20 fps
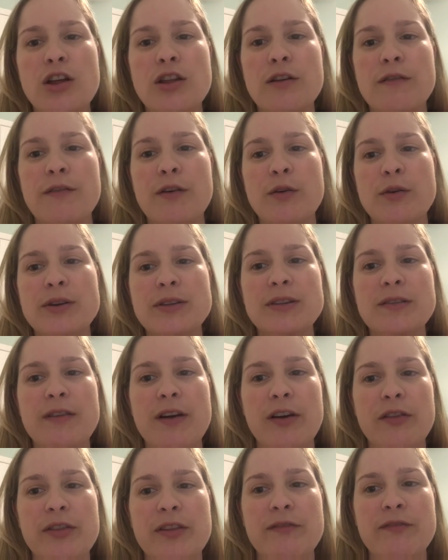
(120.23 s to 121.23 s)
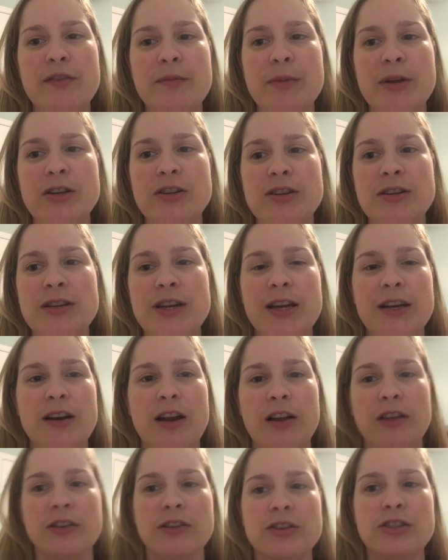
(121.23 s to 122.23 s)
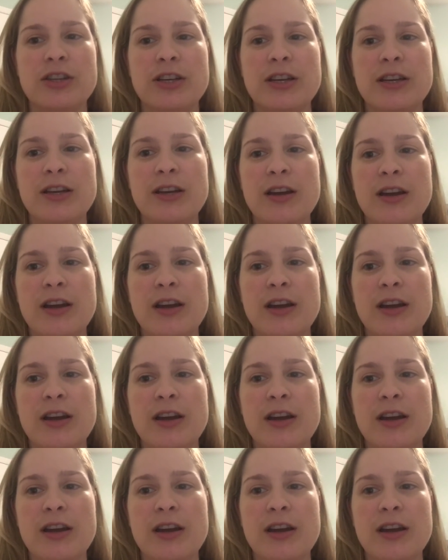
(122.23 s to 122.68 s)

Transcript: The focus of health information technology